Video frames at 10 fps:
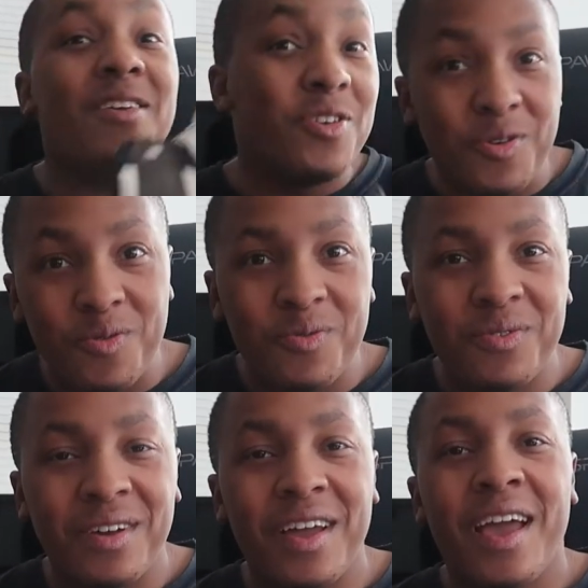you.
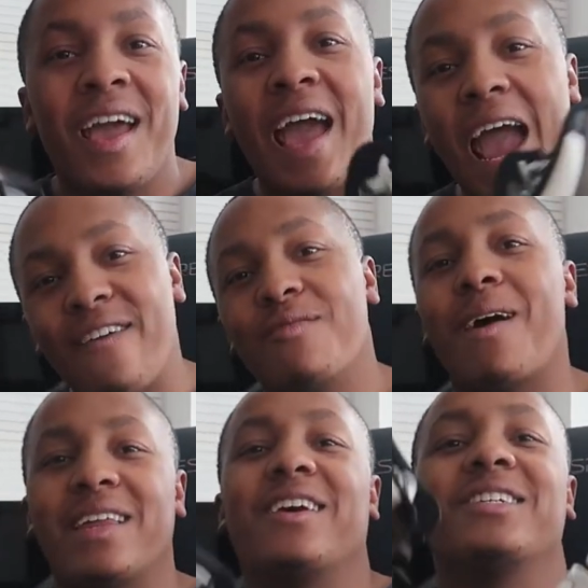
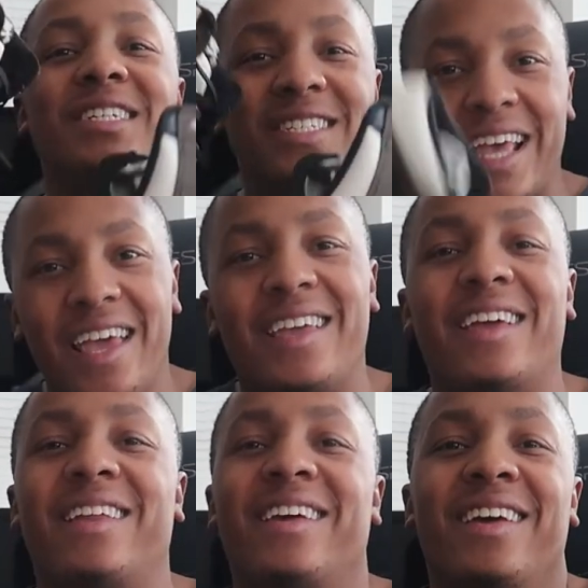Everybody else is taken.